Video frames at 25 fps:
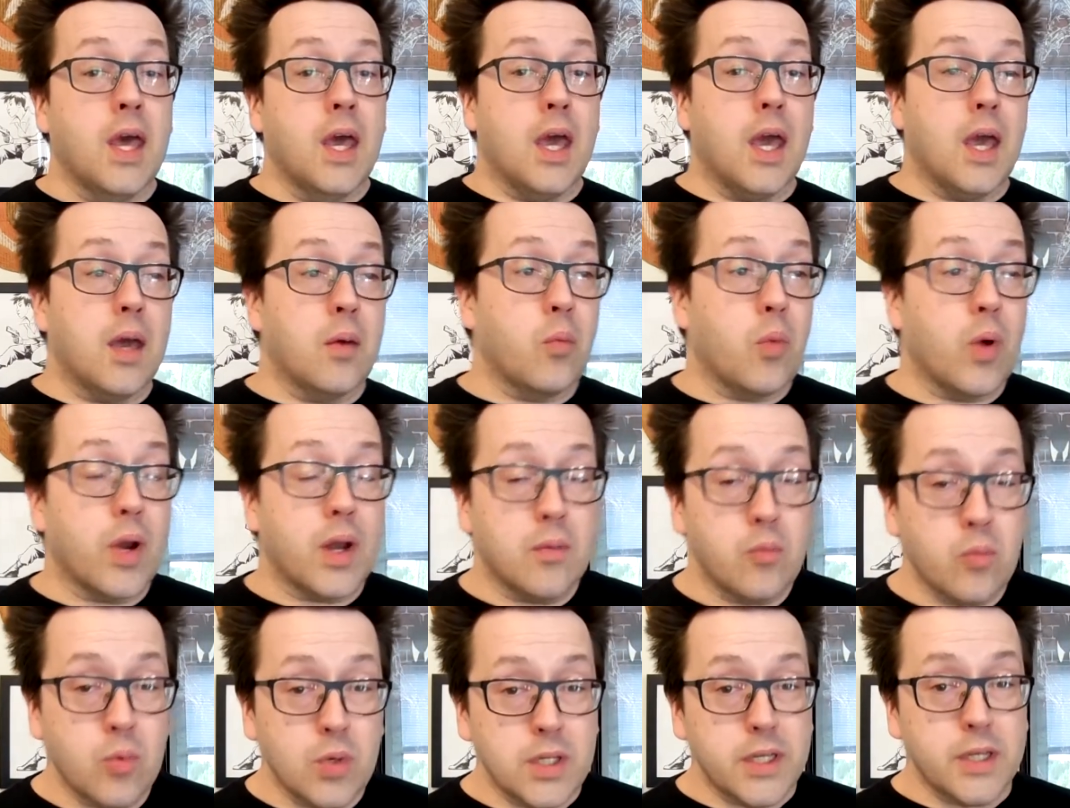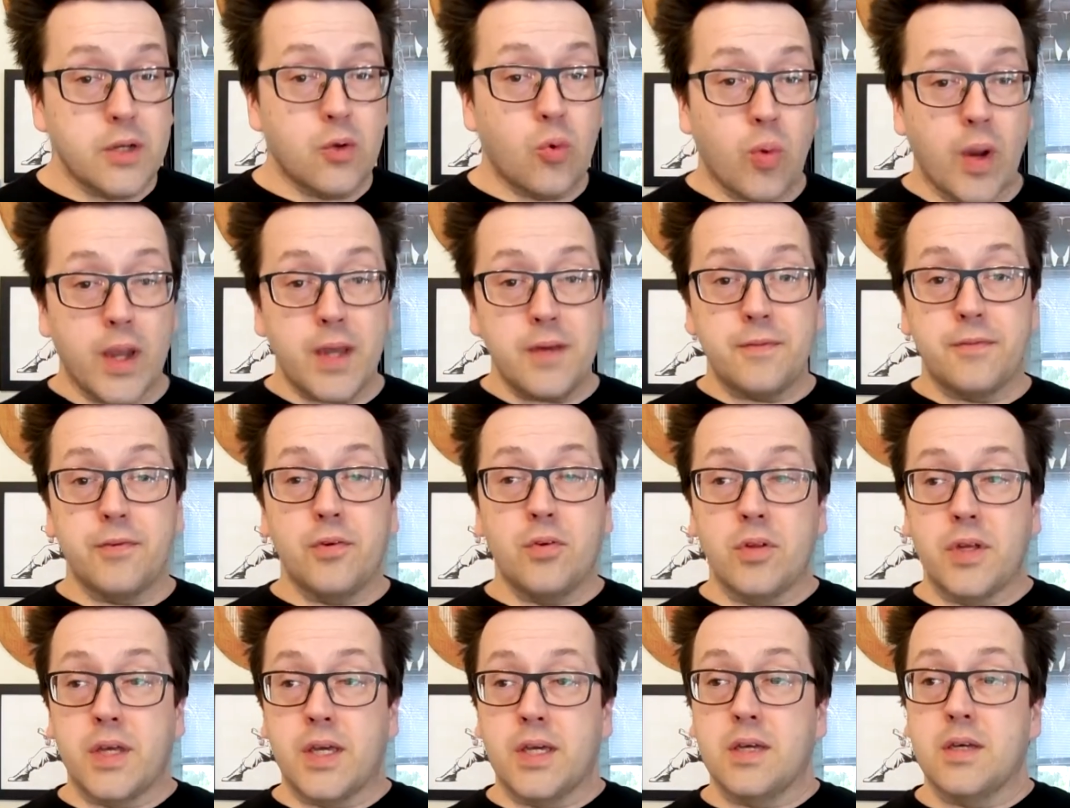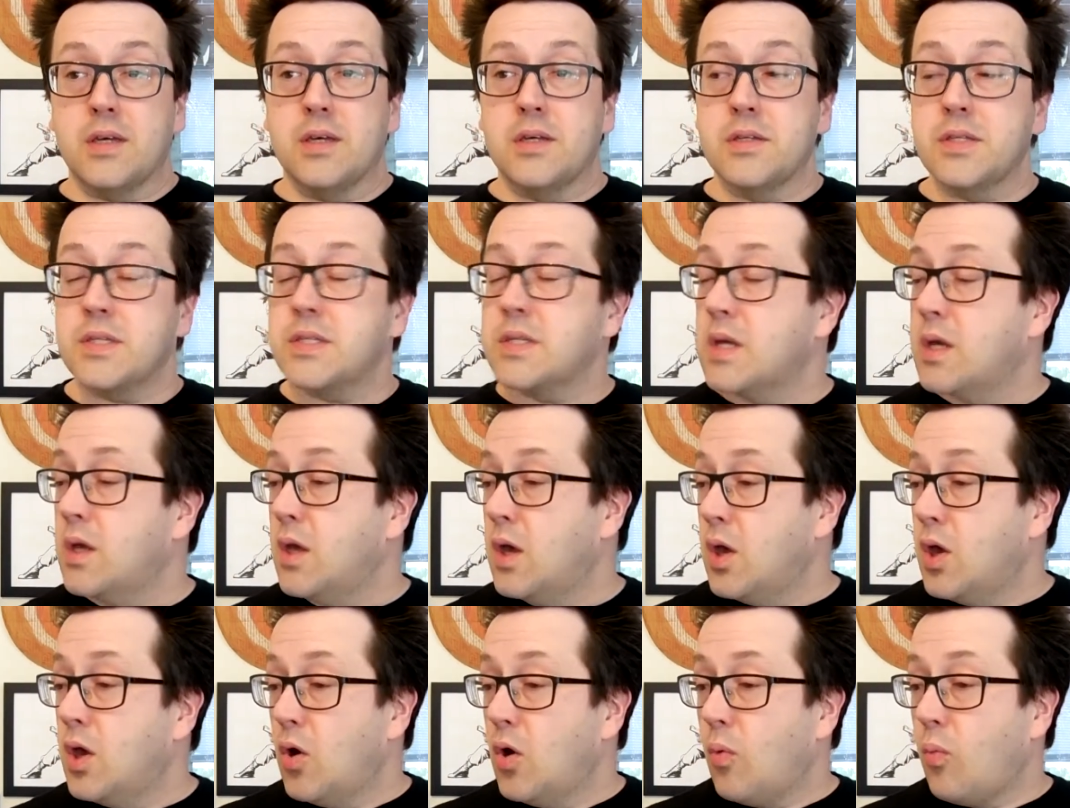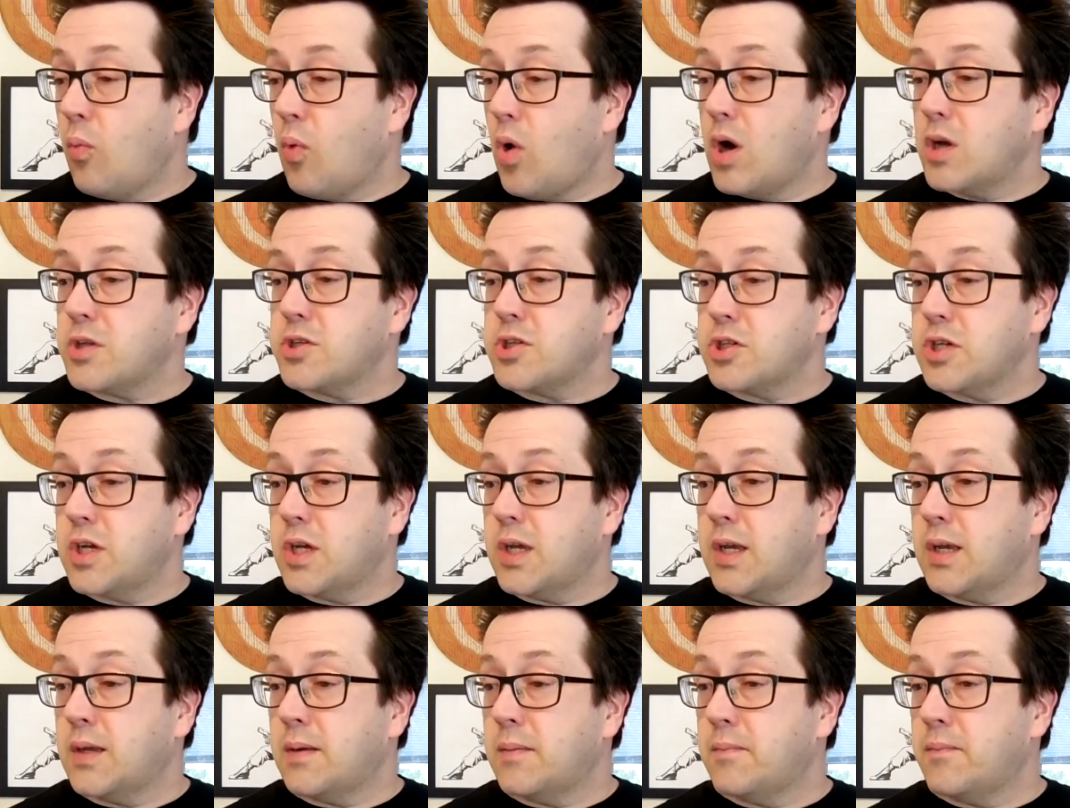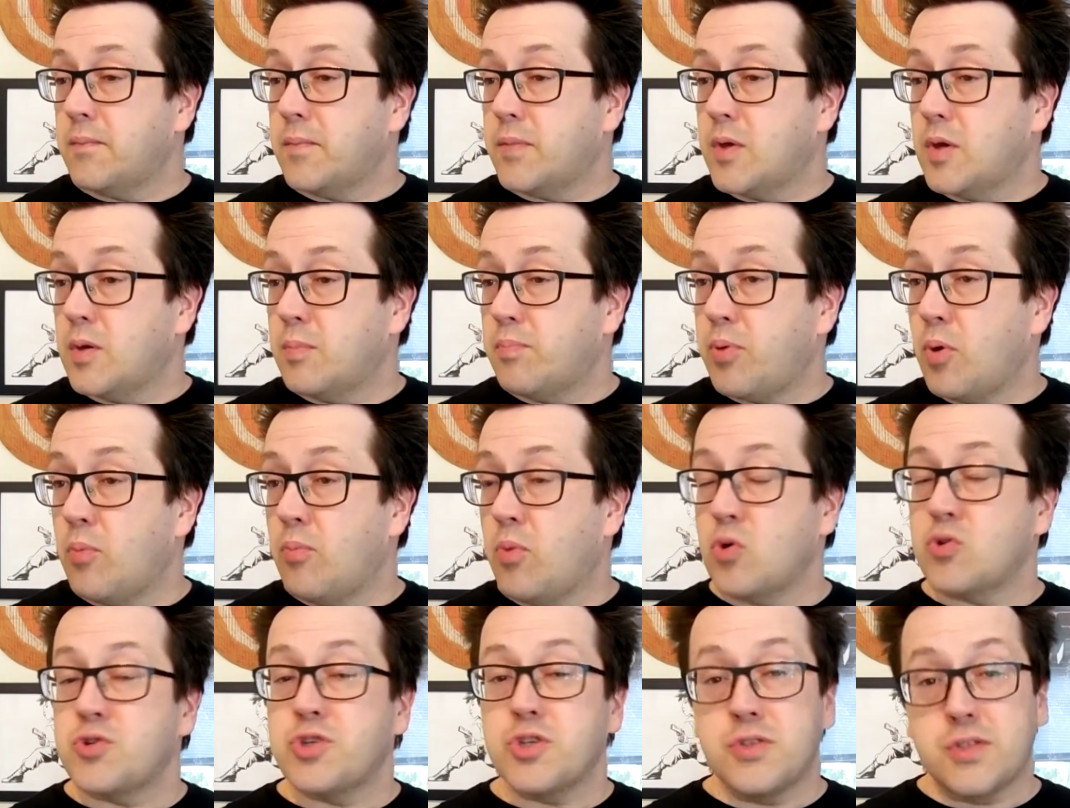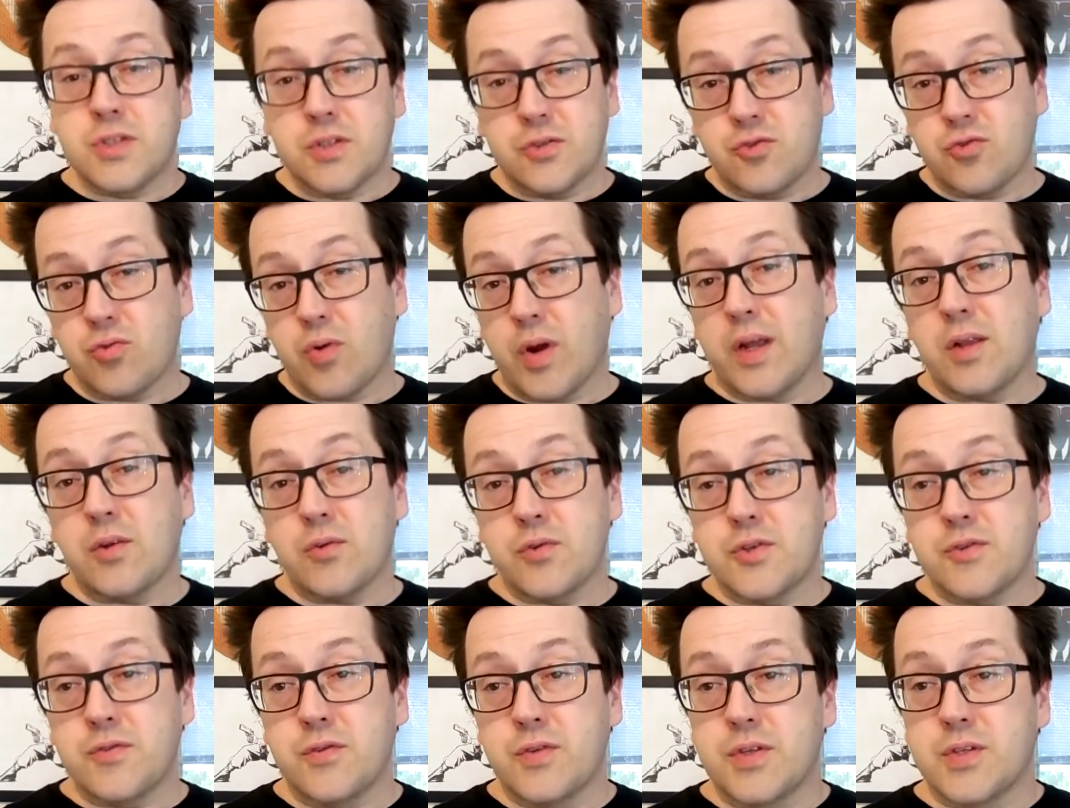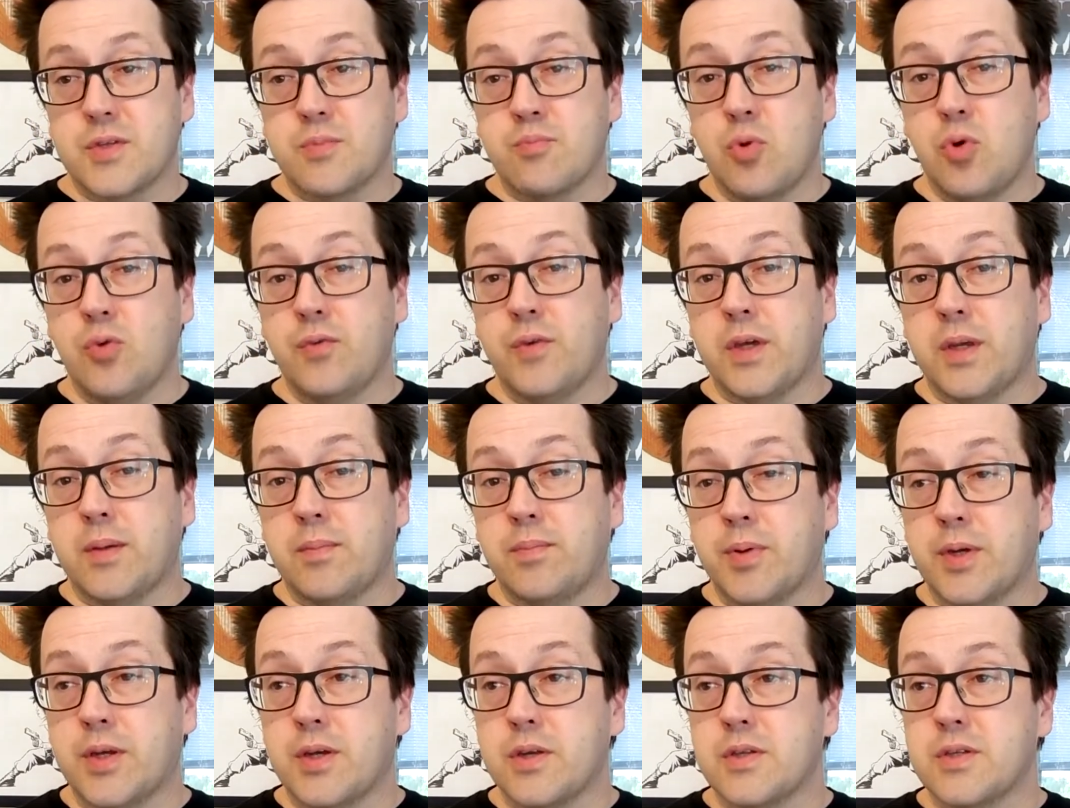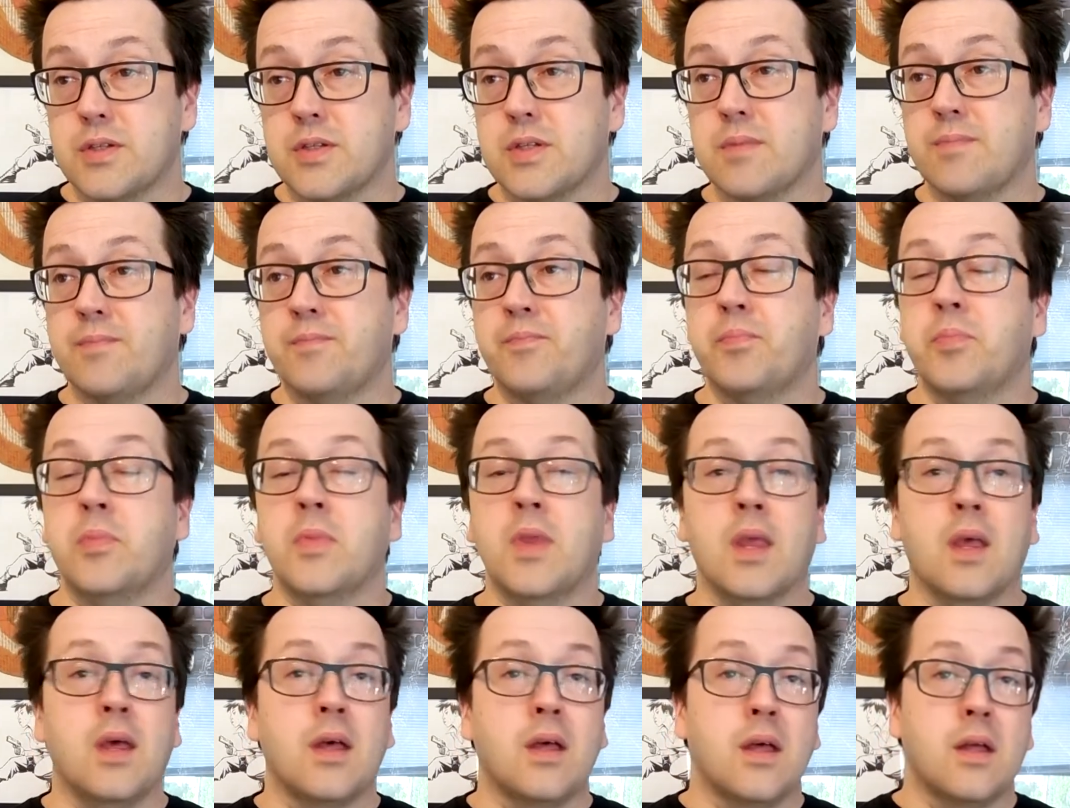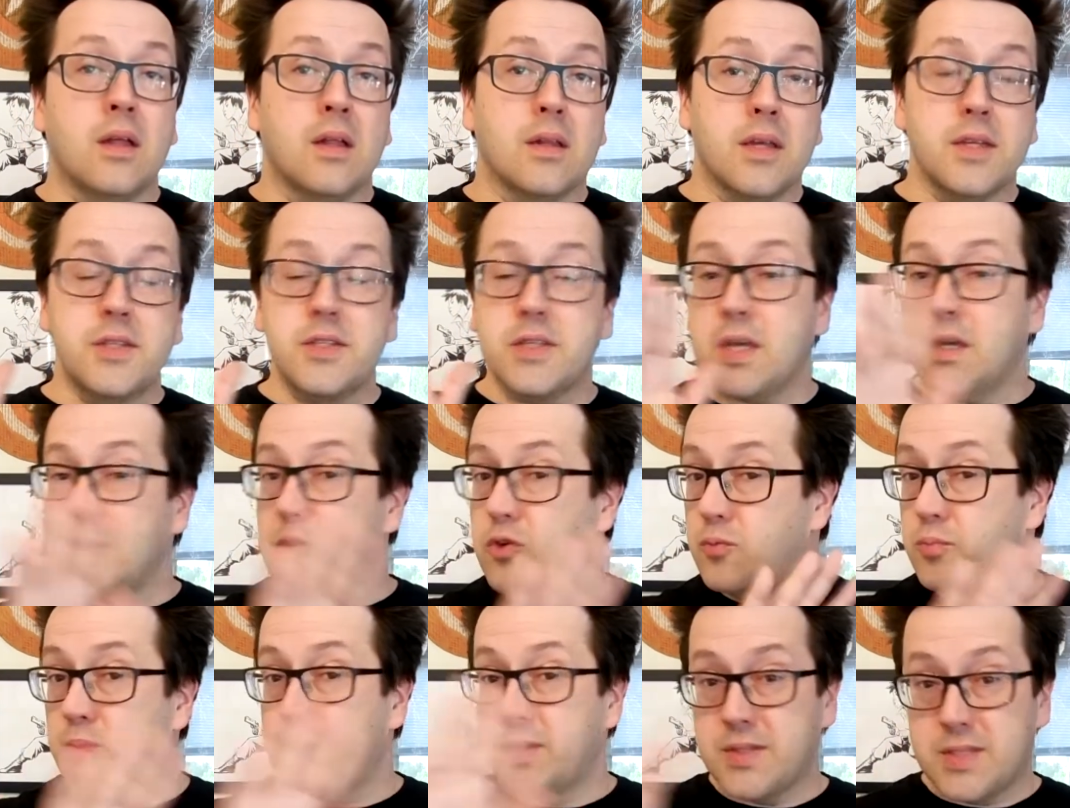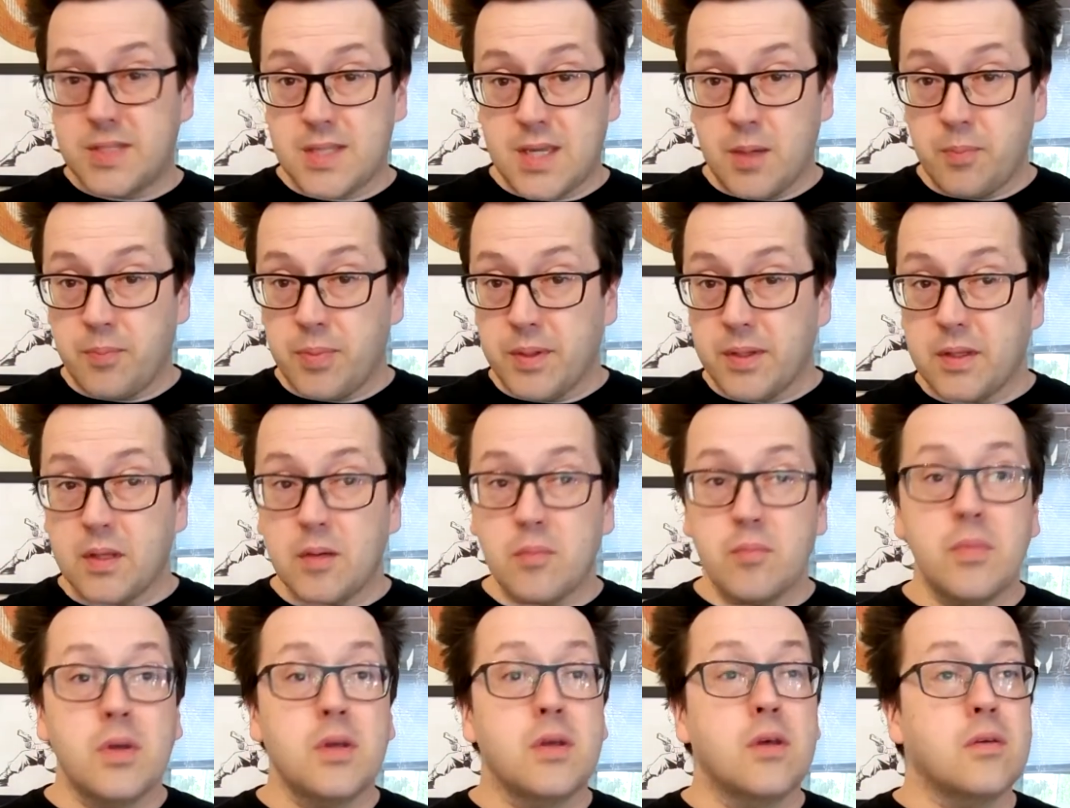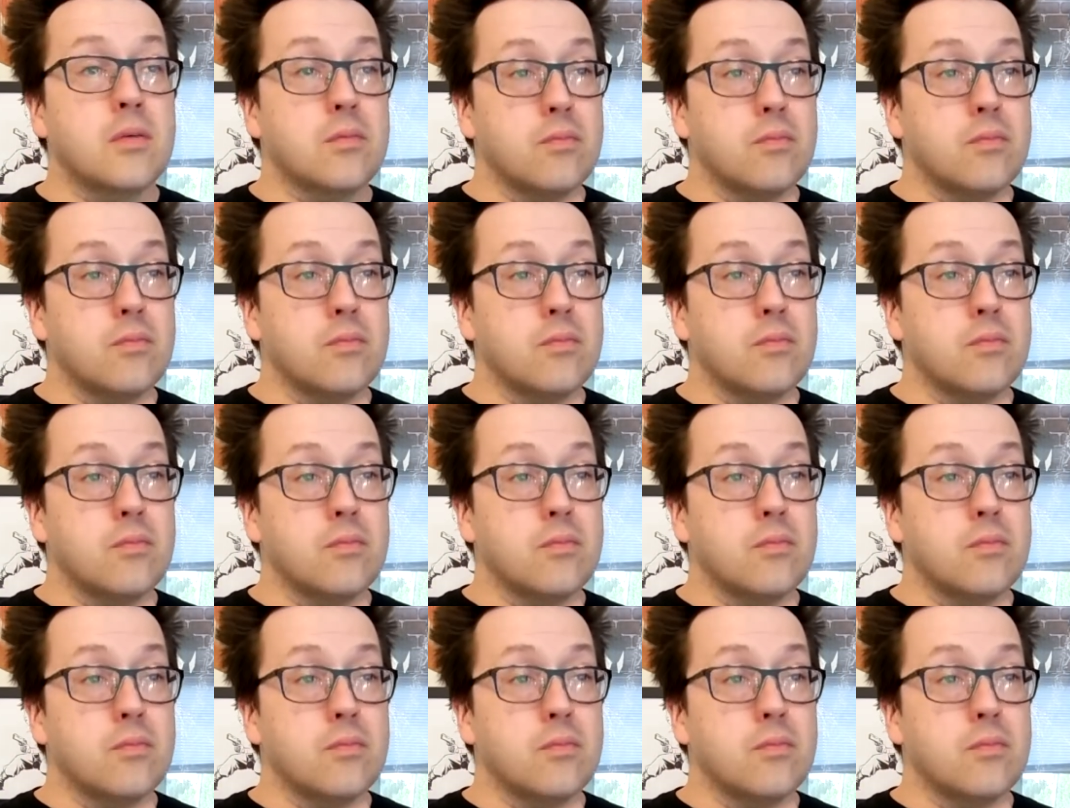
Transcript: And what I'm really grateful is watching the promotions and trailers for this movie, because let's say you've been skipping them.